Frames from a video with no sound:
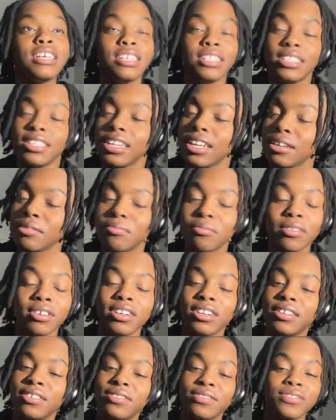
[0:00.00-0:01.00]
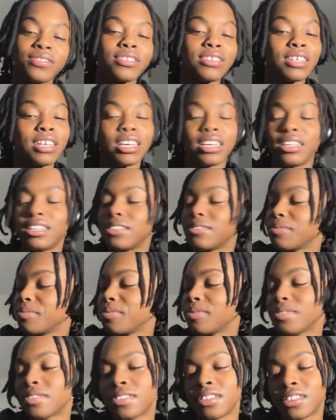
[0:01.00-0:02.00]
I was like, bruh, like,
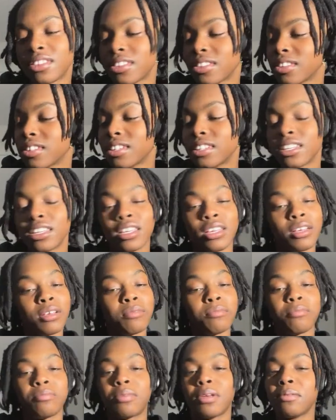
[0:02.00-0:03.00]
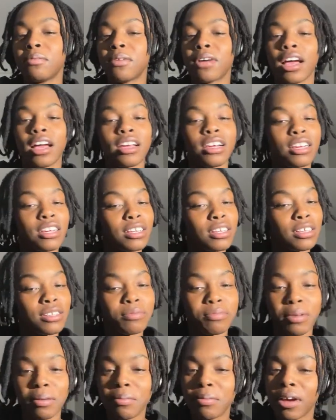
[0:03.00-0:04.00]
people out here
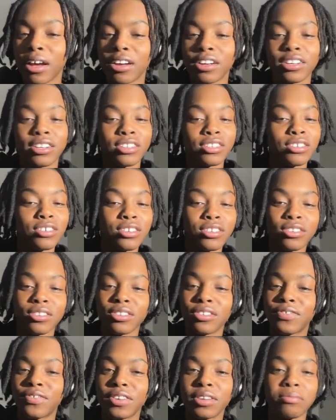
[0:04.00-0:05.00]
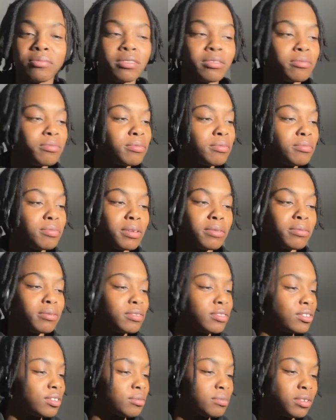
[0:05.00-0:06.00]
is little, you feel me? People
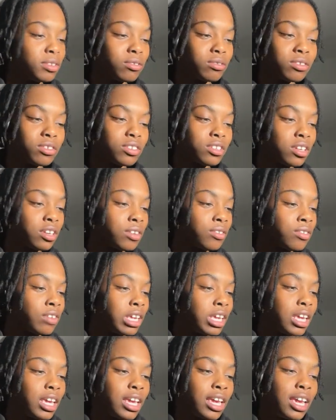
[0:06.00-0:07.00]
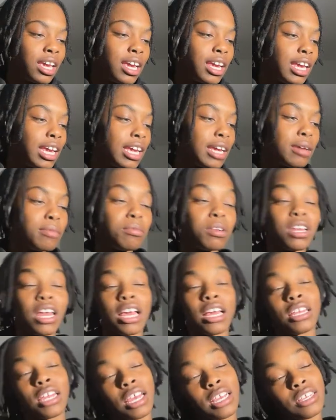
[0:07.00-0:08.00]
just be doing stuff. And but
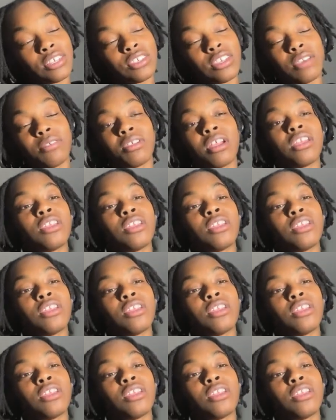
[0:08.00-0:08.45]
like I said, what I